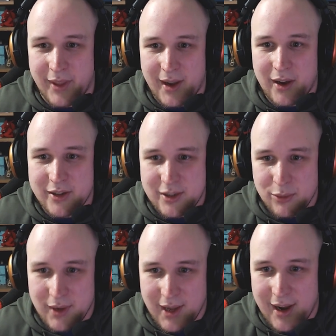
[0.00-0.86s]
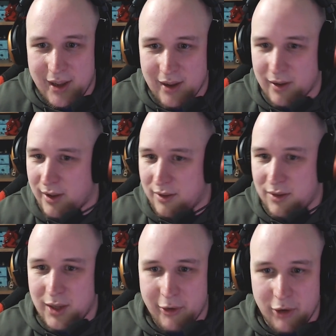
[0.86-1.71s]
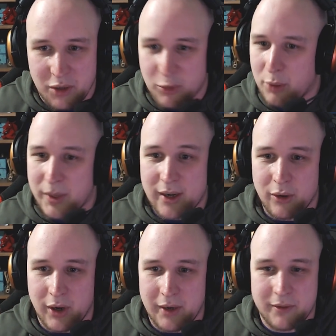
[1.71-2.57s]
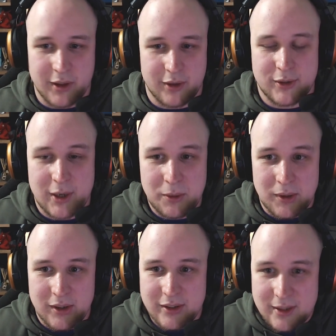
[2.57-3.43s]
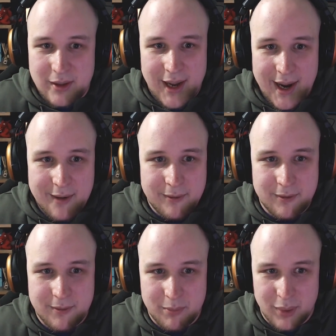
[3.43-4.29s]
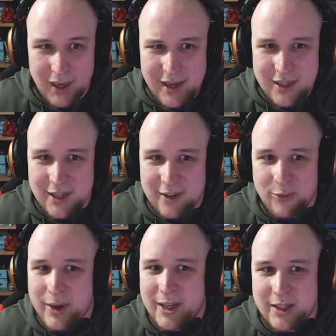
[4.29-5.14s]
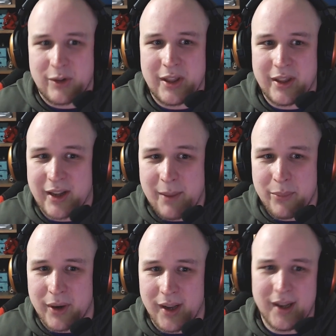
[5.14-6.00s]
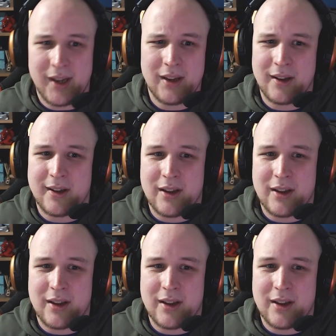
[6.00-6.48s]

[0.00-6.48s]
they are still getting Ethereum or Bitcoin for those tokens. So they have plenty of money to run the company.